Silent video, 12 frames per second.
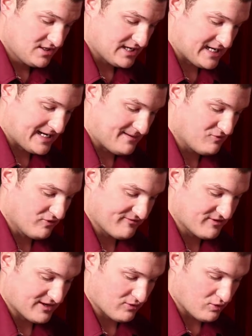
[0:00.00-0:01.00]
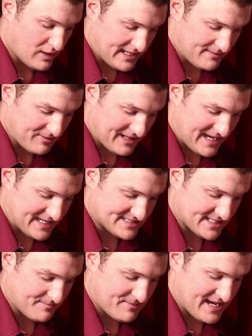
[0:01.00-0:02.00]
We've got a white
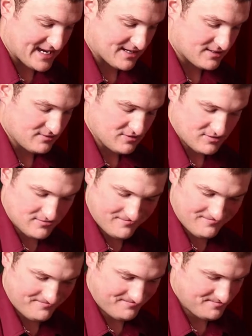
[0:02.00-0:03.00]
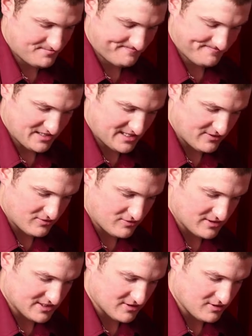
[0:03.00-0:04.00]
plastic back, I don't know
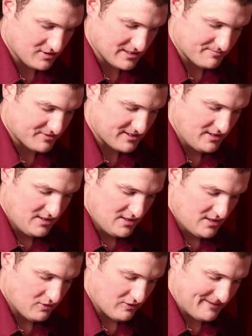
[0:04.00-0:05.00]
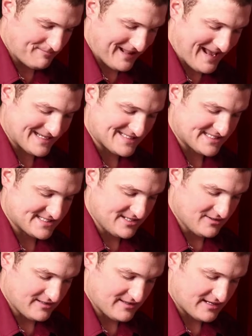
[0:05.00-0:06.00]
what to call it, but a white plastic
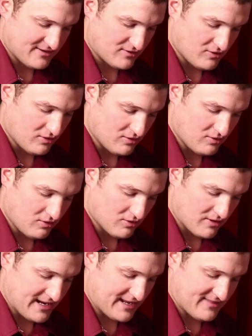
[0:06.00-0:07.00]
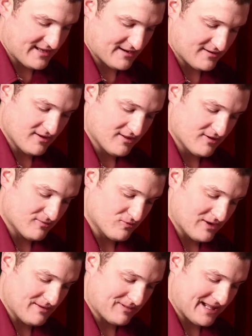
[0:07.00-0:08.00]
seal, and then an O-ring, and then another
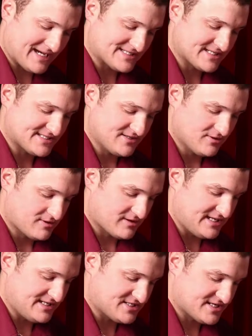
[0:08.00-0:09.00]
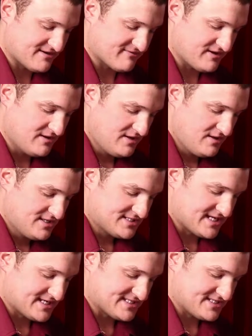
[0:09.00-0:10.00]
white plastic seal on each and every
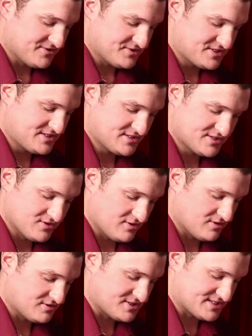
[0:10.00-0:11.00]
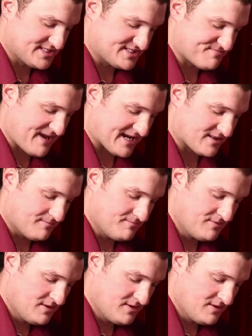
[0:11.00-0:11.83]
set of seals. So just inspect them,